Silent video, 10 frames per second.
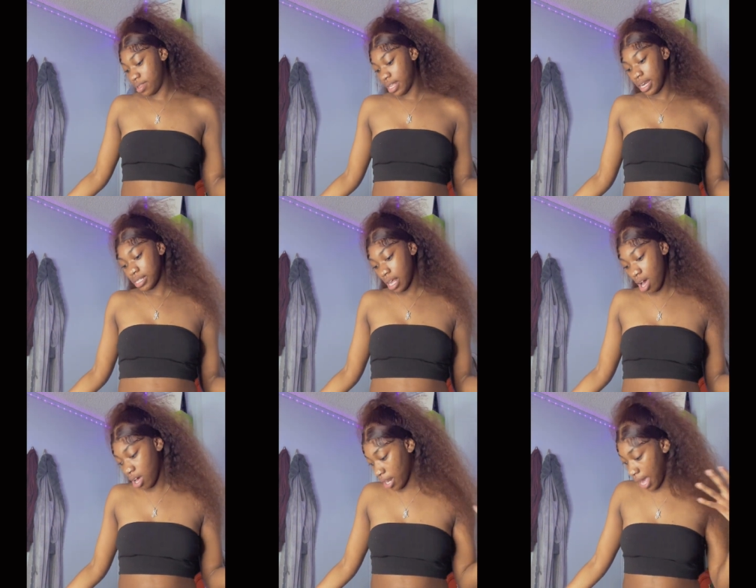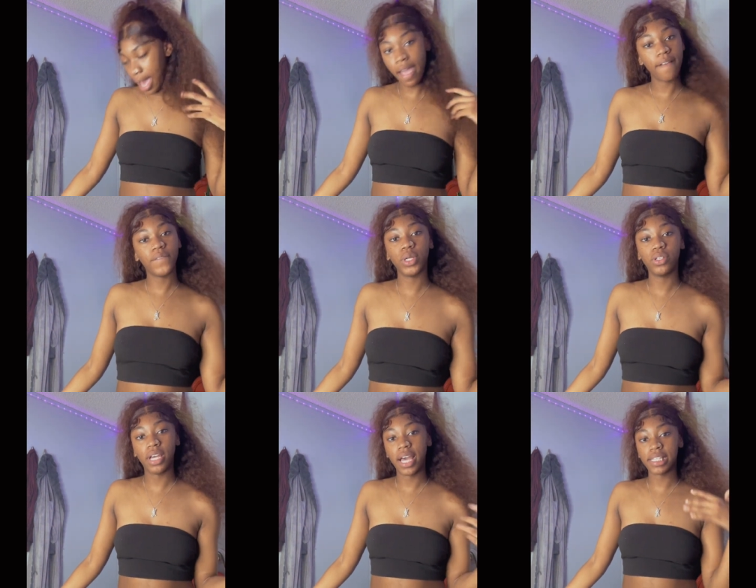That is all I have for you
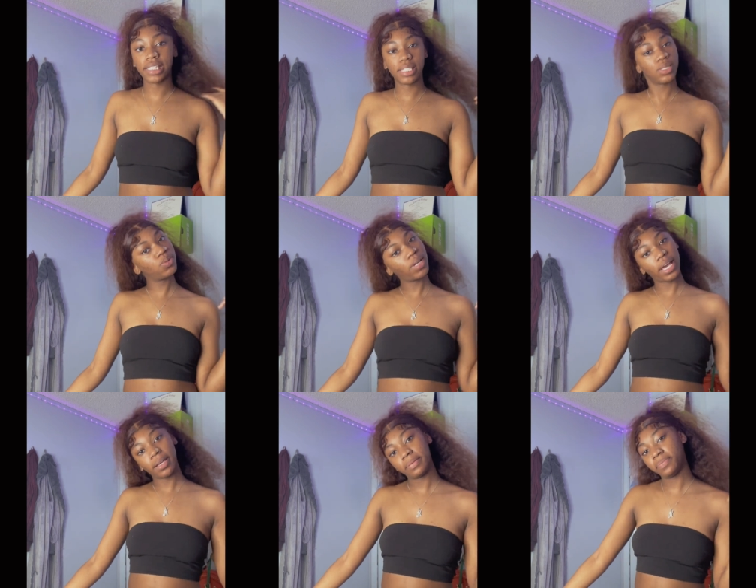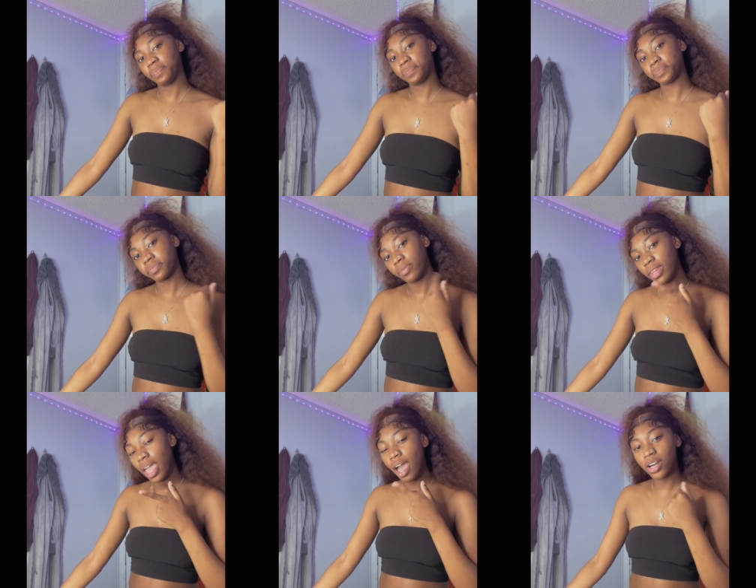guys today.
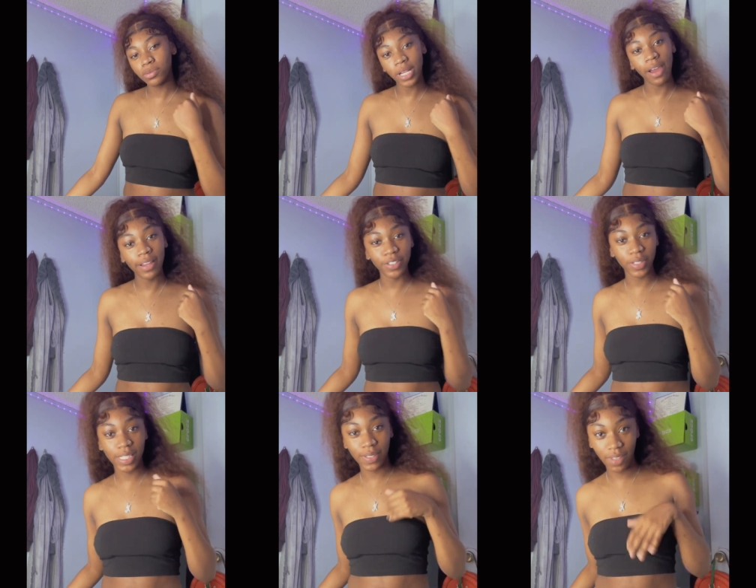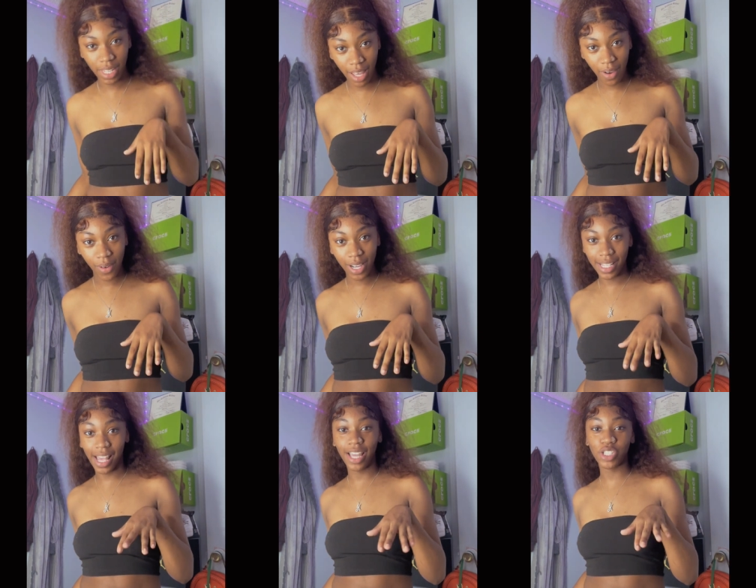I hope y'all enjoyed this video
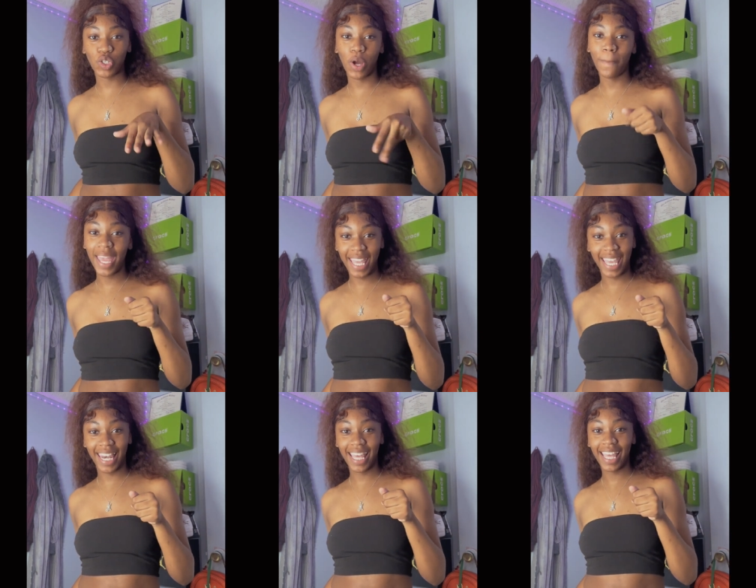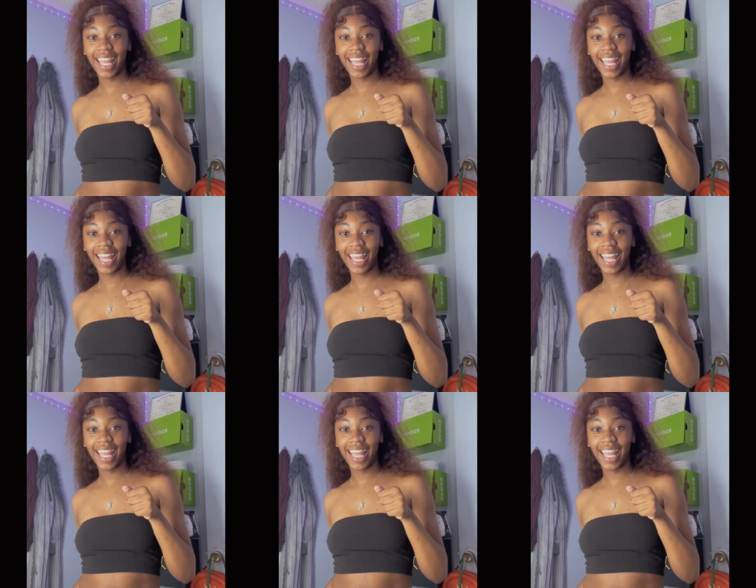because I enjoyed making it.